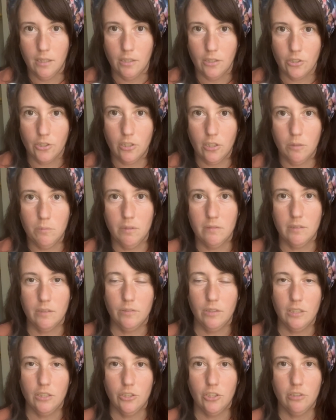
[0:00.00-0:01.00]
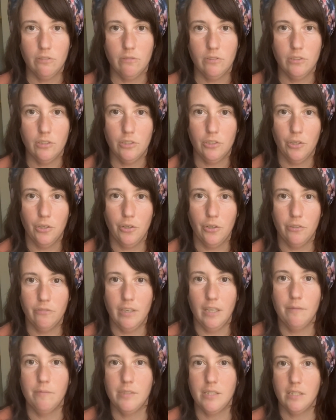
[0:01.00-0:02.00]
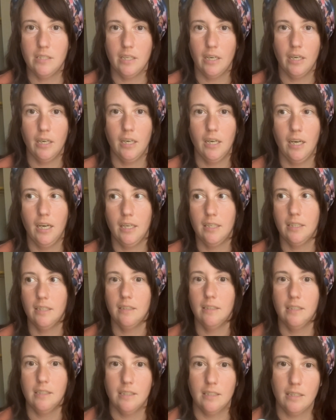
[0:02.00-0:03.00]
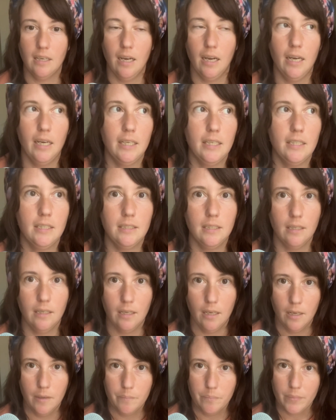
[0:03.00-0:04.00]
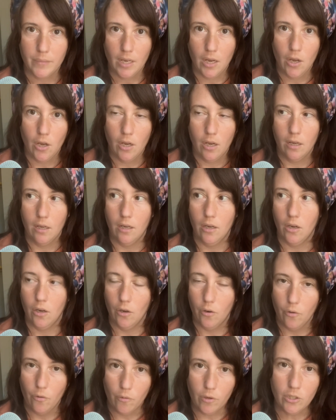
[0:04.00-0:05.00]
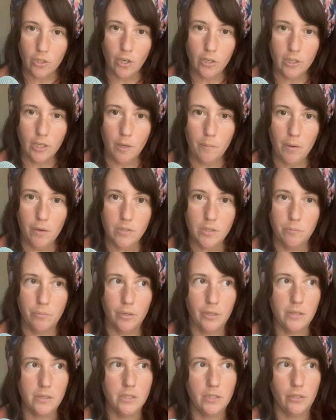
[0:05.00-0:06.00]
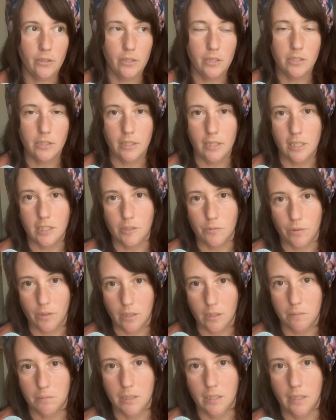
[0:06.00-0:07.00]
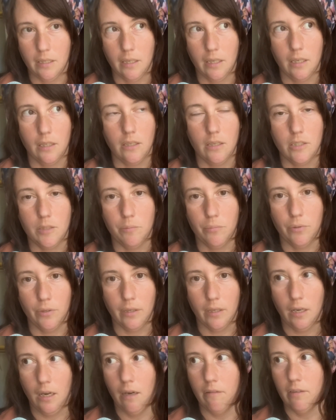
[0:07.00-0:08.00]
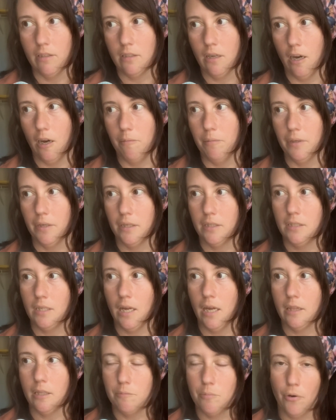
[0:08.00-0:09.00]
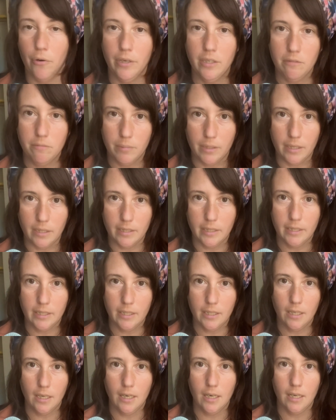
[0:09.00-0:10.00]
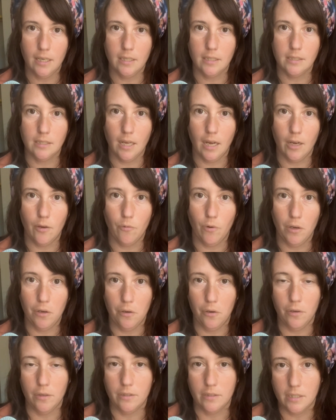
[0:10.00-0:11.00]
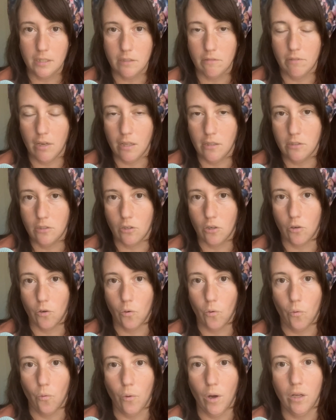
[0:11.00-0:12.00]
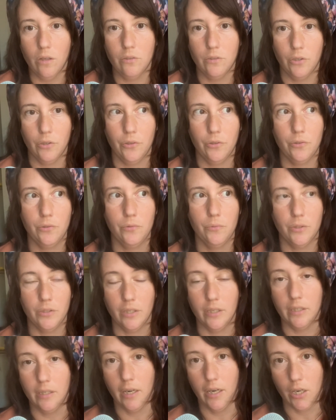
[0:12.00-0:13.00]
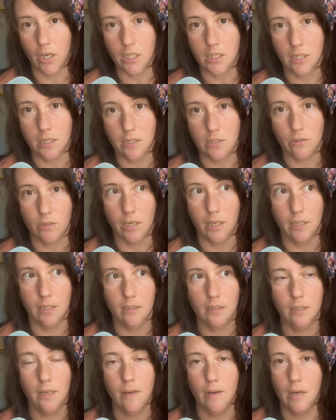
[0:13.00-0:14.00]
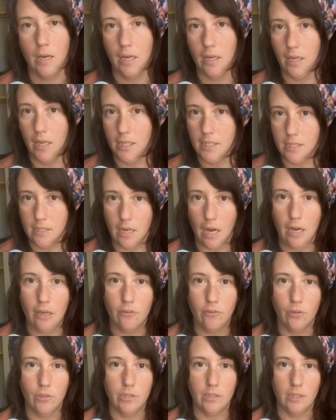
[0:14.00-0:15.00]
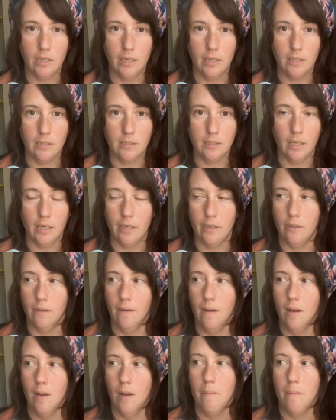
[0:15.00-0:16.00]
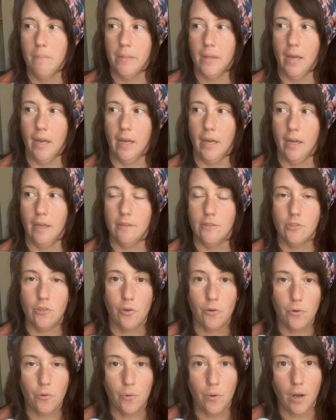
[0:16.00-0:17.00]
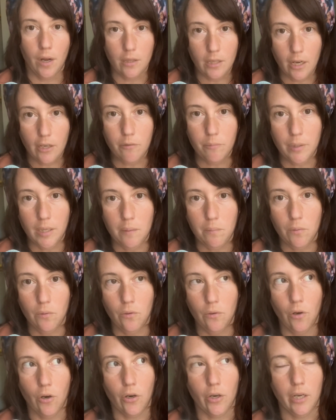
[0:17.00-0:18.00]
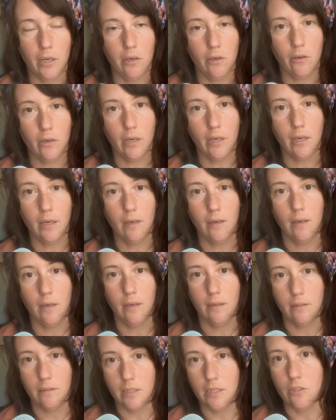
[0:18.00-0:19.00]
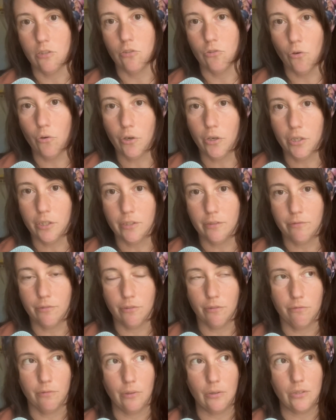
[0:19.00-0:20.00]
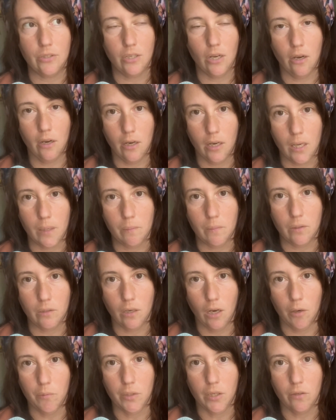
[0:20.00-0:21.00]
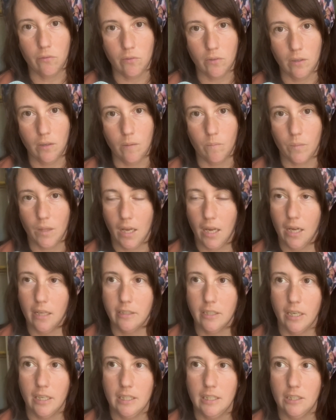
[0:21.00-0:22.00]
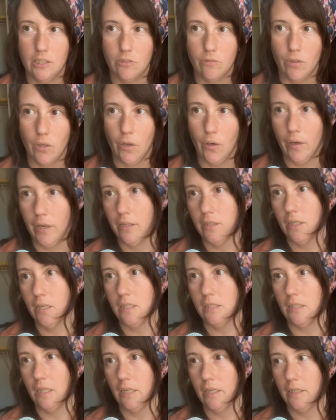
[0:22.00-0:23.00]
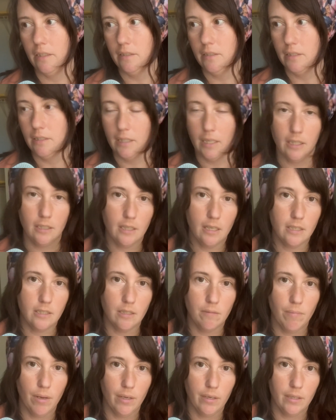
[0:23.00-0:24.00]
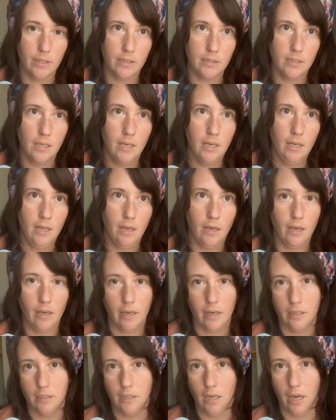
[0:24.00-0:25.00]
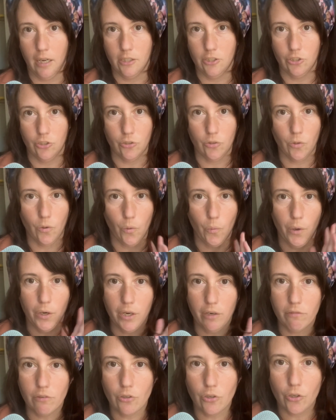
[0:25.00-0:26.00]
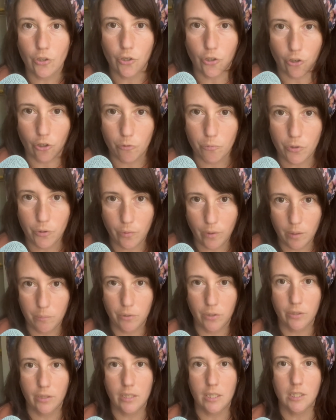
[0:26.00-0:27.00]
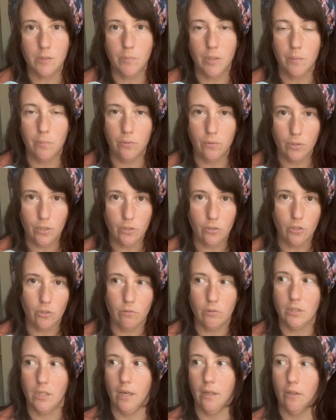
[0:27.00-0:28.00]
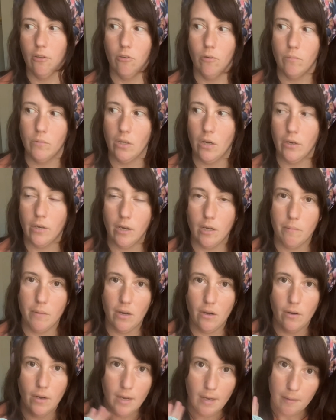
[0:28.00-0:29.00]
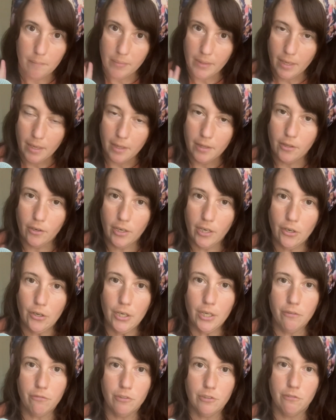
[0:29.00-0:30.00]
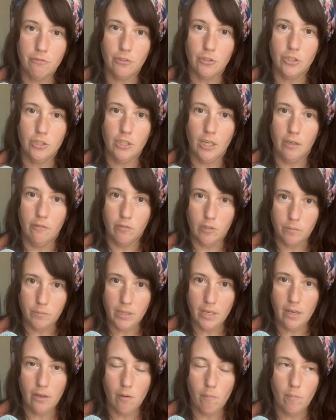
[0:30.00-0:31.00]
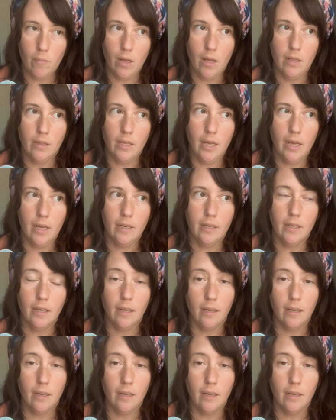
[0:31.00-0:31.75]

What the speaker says: Shalom everyone and Shavua Tov. I'm Serach. Listen guys, we're talking about some pretty serious things. We're going to be getting into some pretty heavy topics. And the point of being here is that while these events are well known within Eretz Israel, it's not known in the exile. And so a lot of people are hearing these stories for the first time coming from anti-Israel, anti-Zionist, anti-Semitics, anti-Jew, whatever group you want to put these people in. You know exactly who I'm talking about. They're hearing it for the first time from them, and then